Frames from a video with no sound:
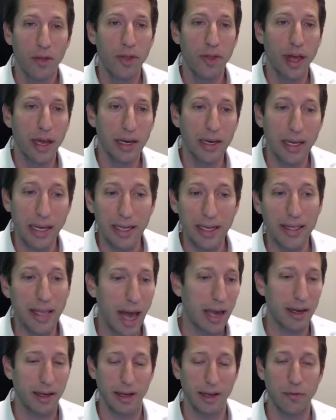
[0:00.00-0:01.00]
that need
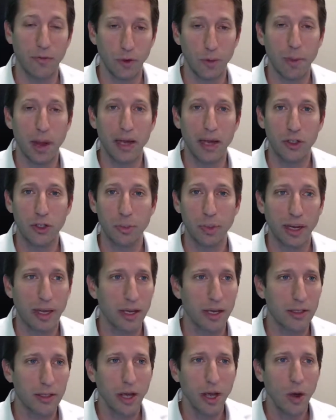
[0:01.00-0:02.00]
that information,
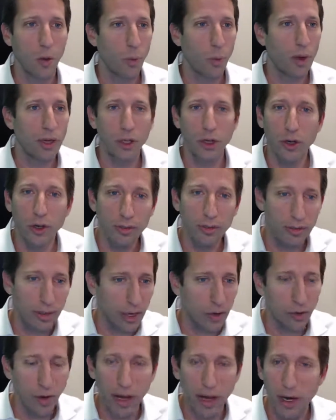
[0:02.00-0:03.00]
because when you're
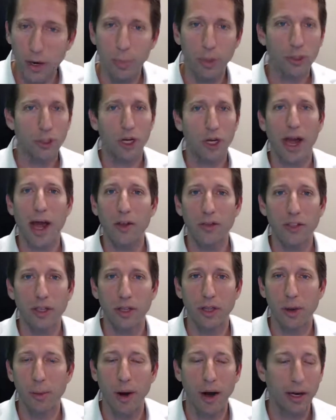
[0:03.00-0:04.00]
getting ready to put your house
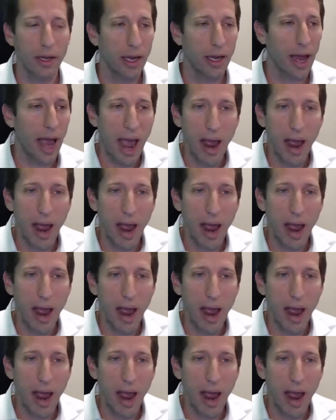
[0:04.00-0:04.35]
on the market,